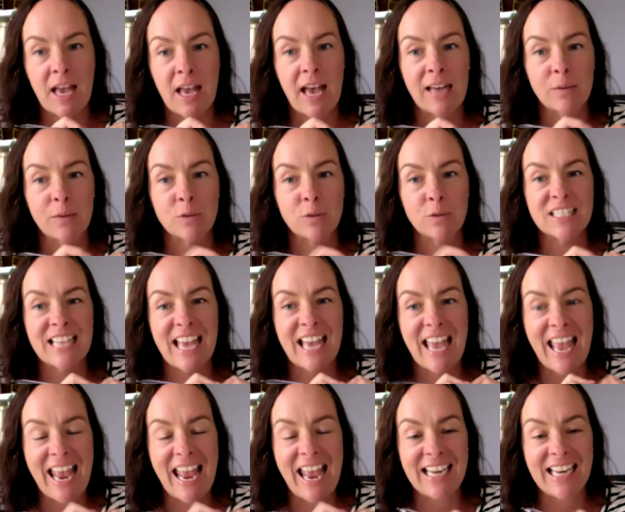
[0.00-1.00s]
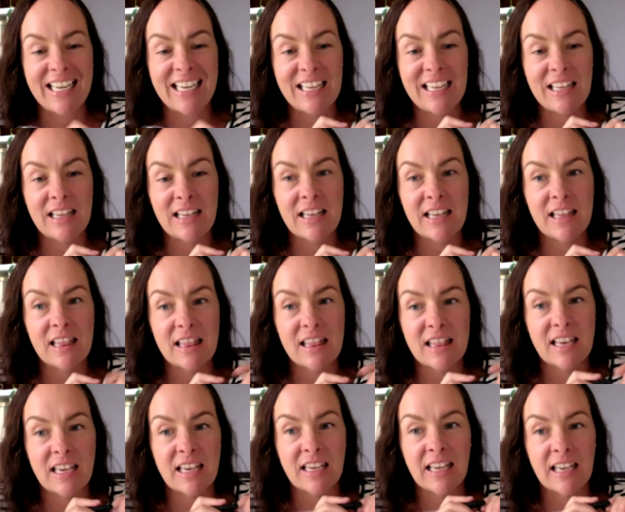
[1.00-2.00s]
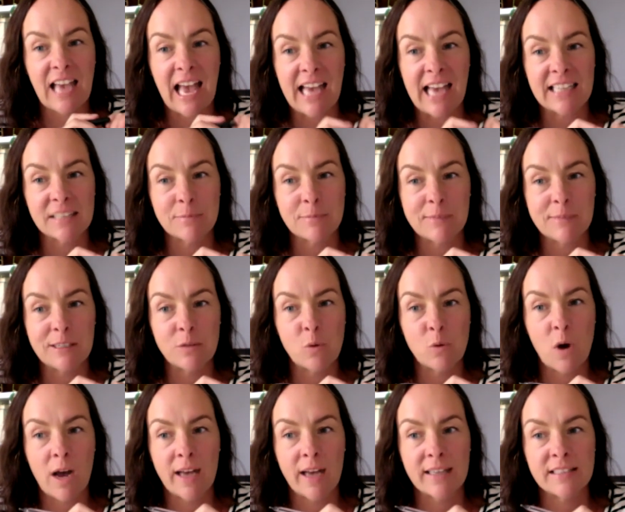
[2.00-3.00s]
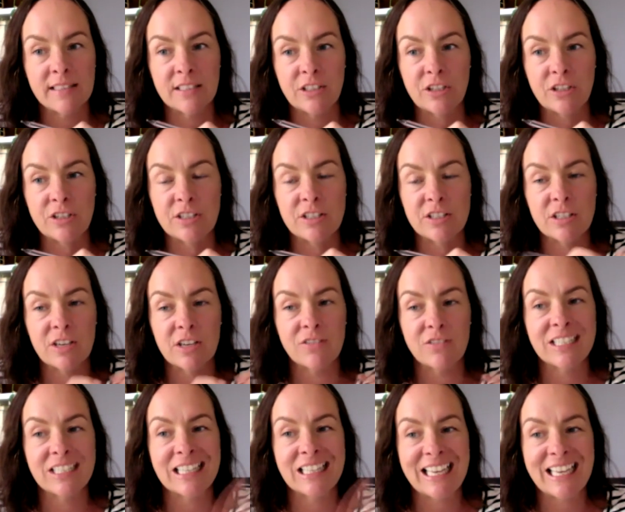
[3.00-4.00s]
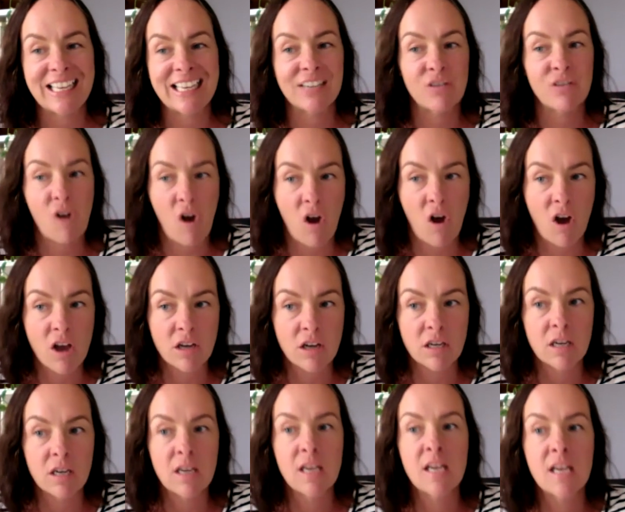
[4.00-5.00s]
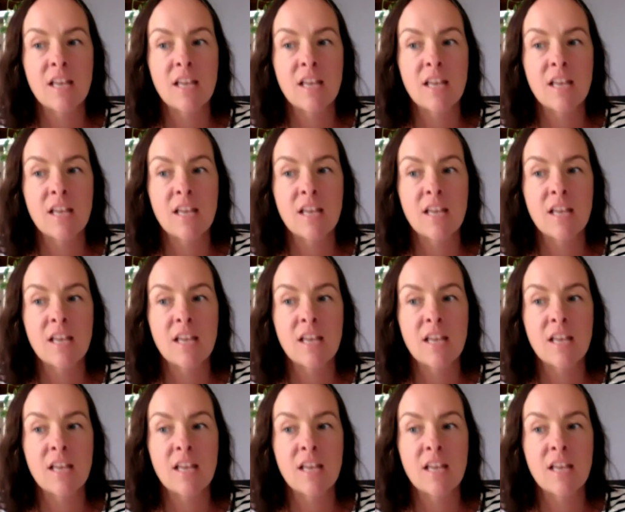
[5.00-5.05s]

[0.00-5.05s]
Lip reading: And was there anything admin-wise that you discovered later on